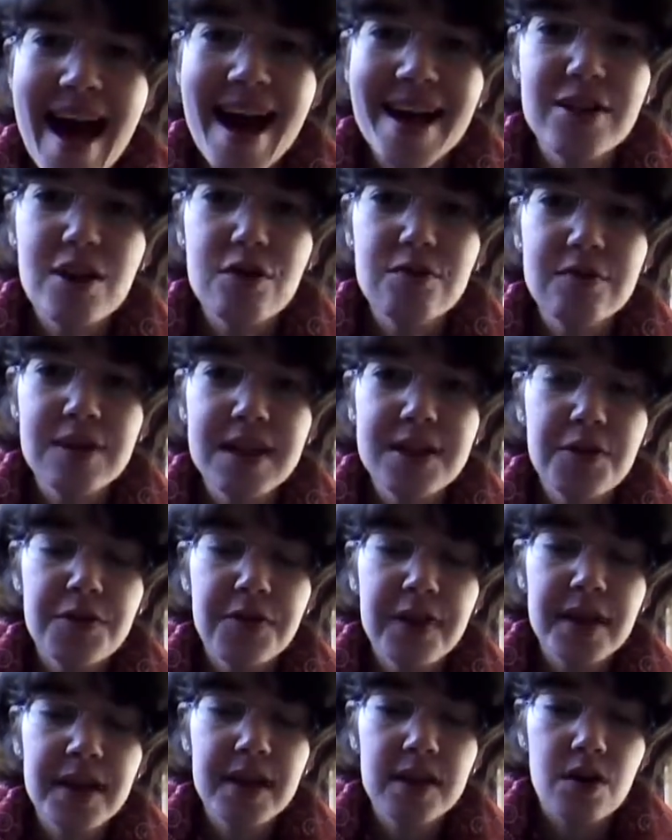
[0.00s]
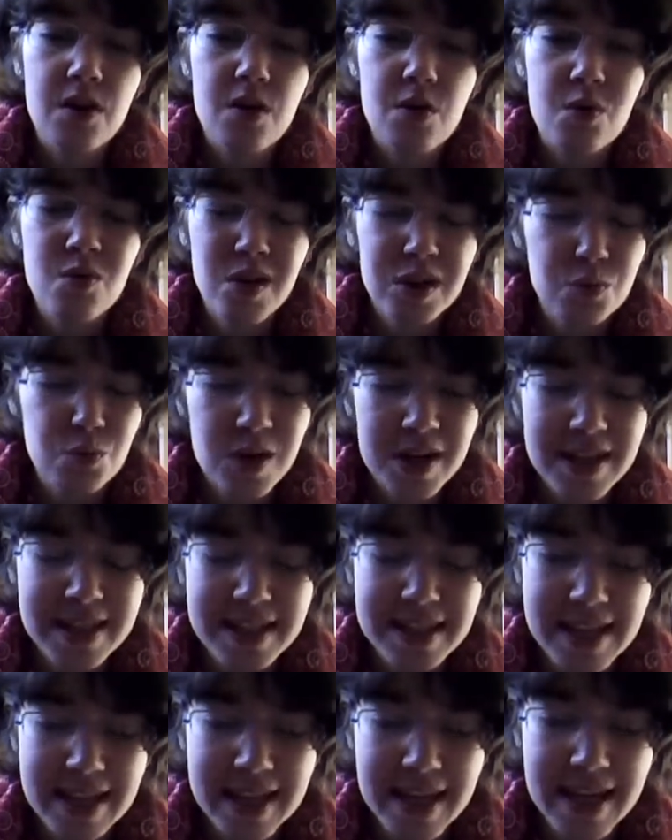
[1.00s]
I don't need to think, oh, what was
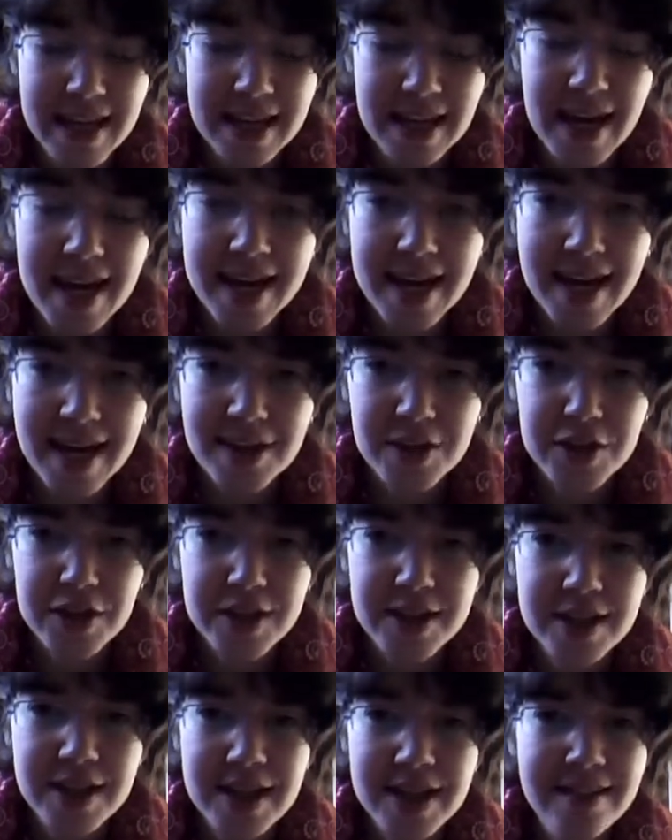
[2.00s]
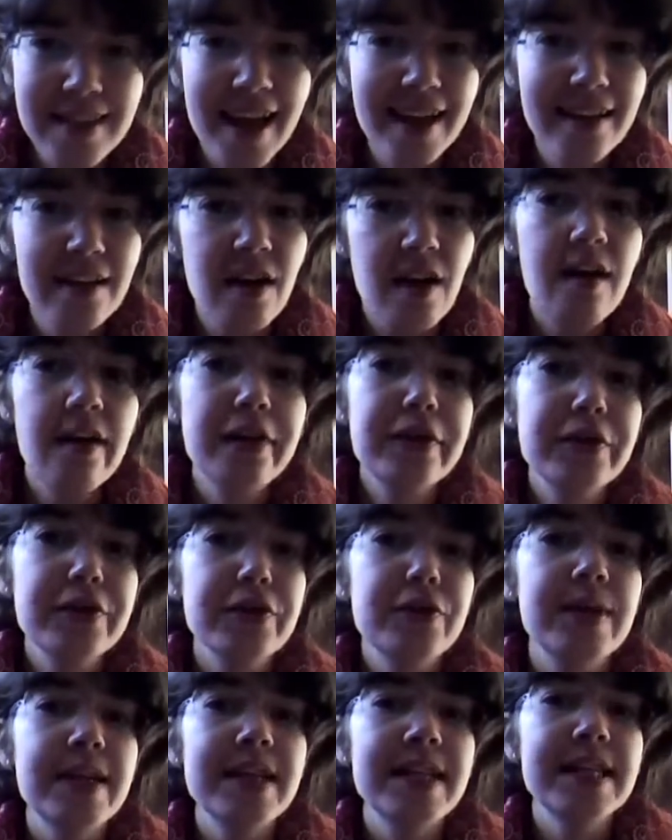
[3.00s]
it again? I can just link that card
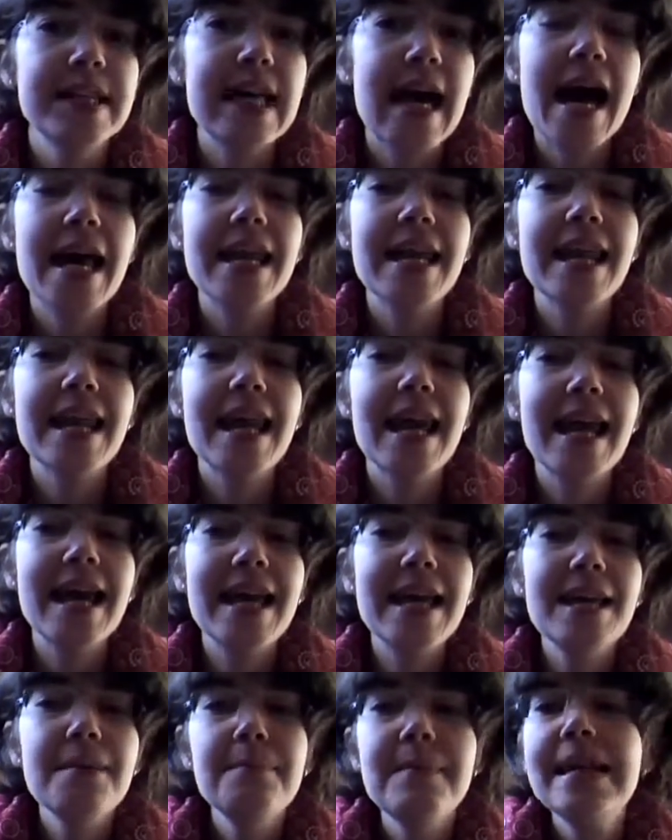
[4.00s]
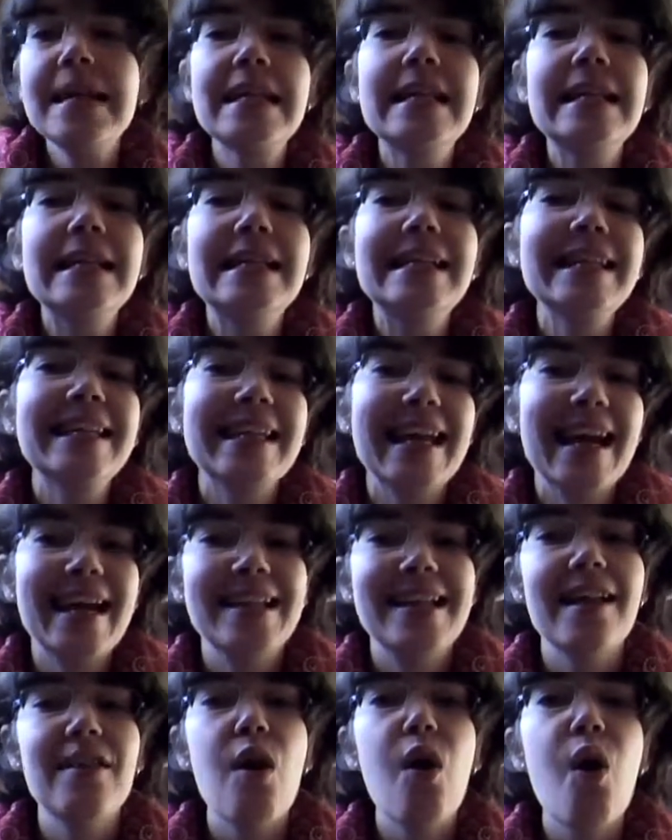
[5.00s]
to it and immediately
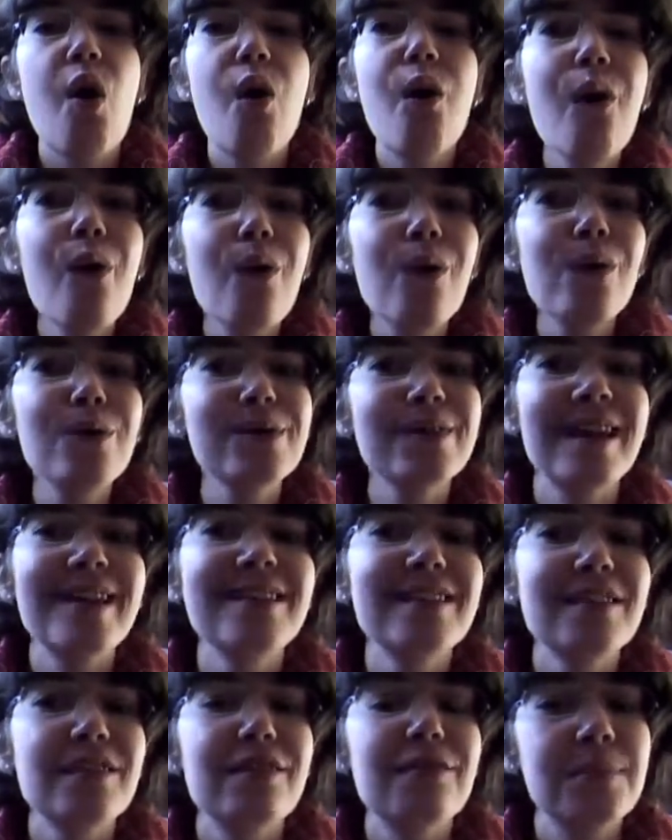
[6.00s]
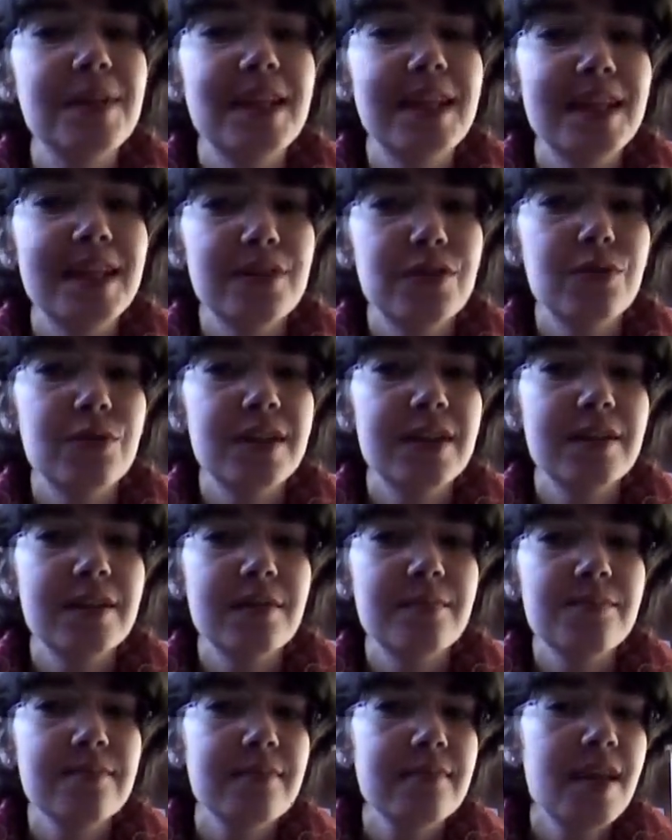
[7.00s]
get that whole sense of meaning to it.
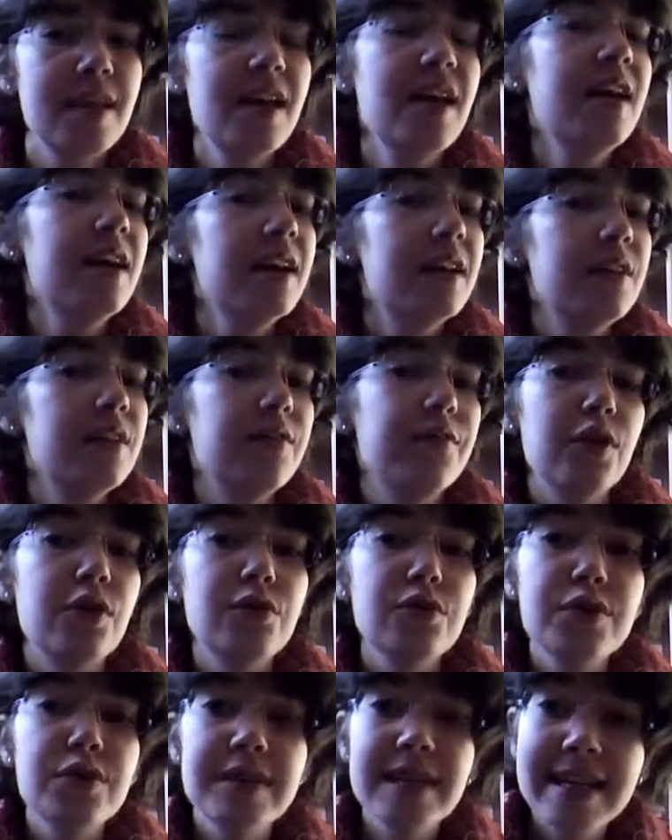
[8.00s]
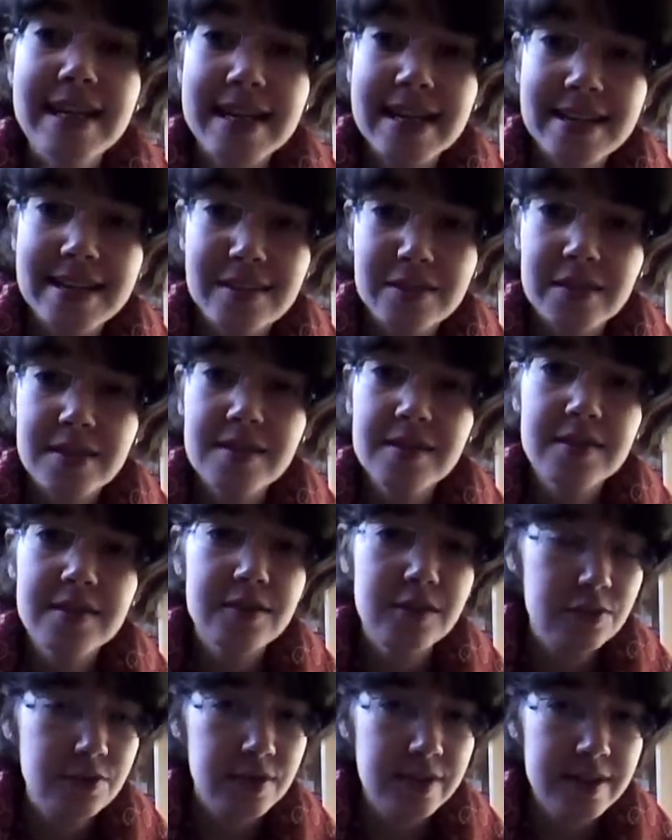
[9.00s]
If you're using crystals,
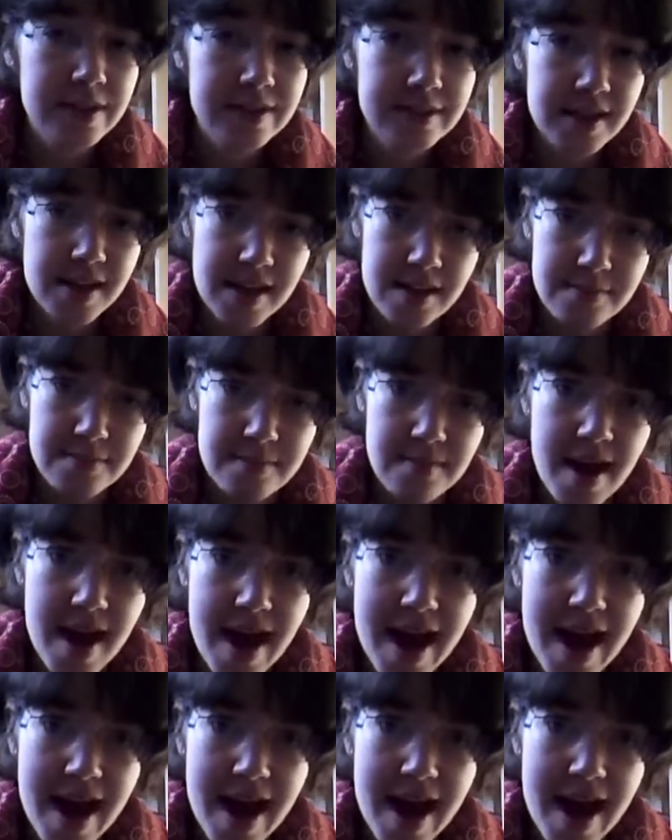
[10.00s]
do the same.